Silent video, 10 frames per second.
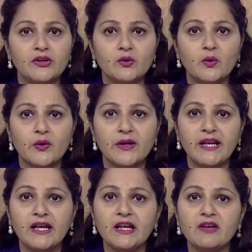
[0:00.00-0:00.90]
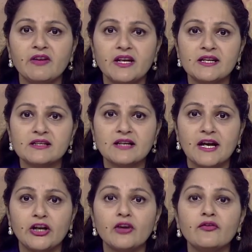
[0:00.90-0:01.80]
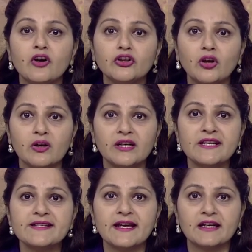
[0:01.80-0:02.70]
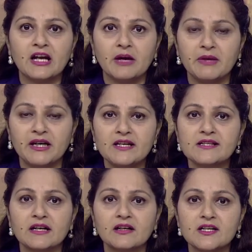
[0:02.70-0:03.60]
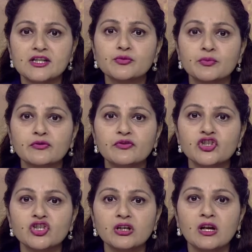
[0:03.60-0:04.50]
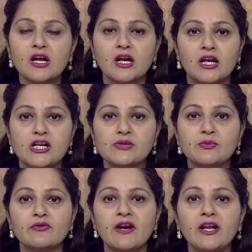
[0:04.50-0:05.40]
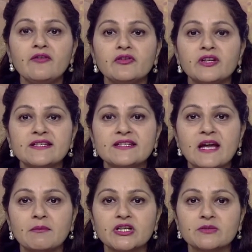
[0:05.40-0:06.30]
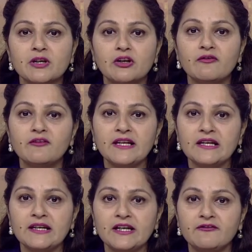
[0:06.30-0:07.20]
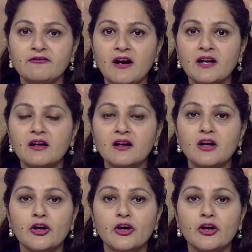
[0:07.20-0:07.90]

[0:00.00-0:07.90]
you know creating various kind of authorities and committees under its provision. It is providing for the establishment of legal aid fund,